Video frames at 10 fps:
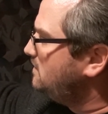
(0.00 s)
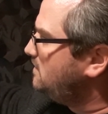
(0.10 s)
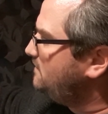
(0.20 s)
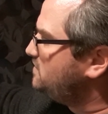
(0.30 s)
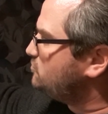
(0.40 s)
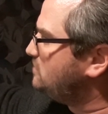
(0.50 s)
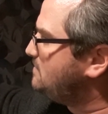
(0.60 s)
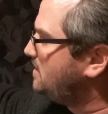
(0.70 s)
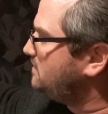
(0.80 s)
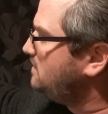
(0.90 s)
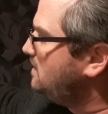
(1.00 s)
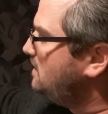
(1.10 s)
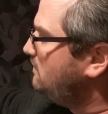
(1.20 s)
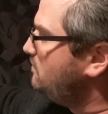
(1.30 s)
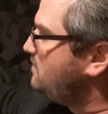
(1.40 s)
of the tree bark.
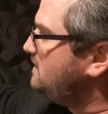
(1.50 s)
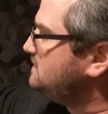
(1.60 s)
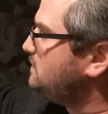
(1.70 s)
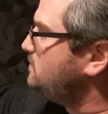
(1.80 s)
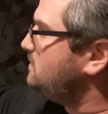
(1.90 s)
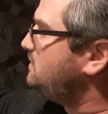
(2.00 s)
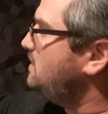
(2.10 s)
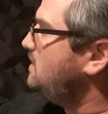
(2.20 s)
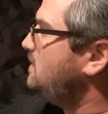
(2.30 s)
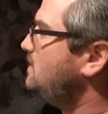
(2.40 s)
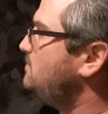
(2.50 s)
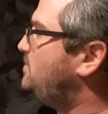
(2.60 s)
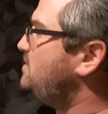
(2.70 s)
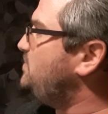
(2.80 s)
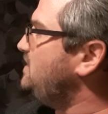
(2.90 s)
We want it to look
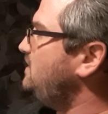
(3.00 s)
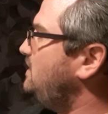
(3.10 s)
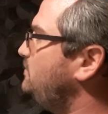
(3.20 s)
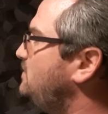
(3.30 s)
bumpy and